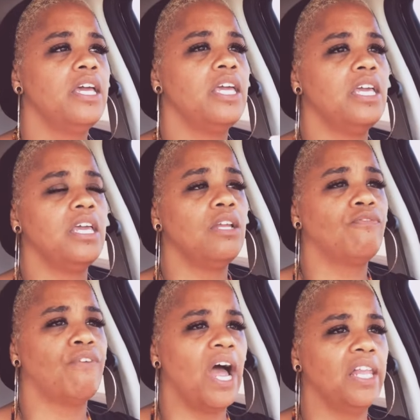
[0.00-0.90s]
he
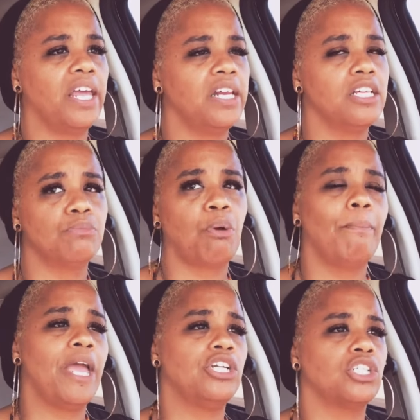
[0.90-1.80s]
violated his
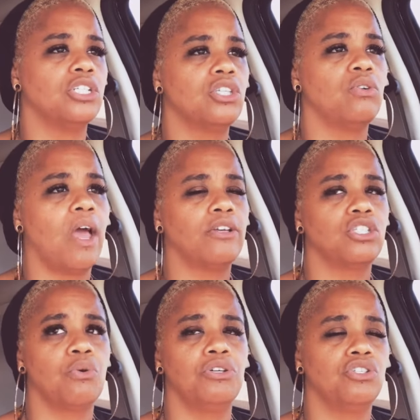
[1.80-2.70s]
probation, so now
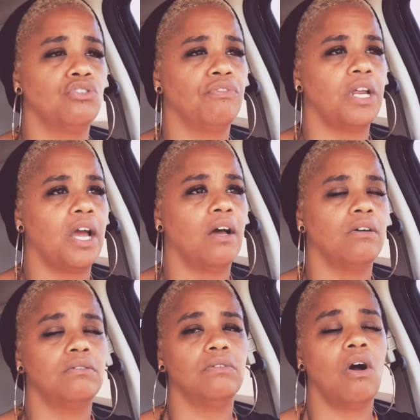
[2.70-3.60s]
he's going to
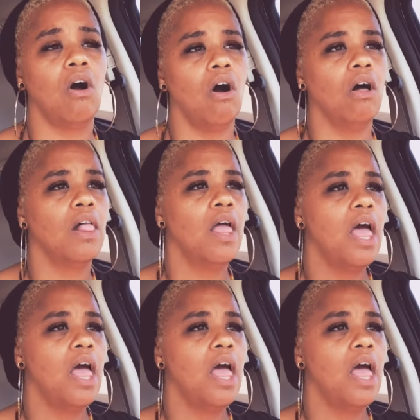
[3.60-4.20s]
juvenile hall.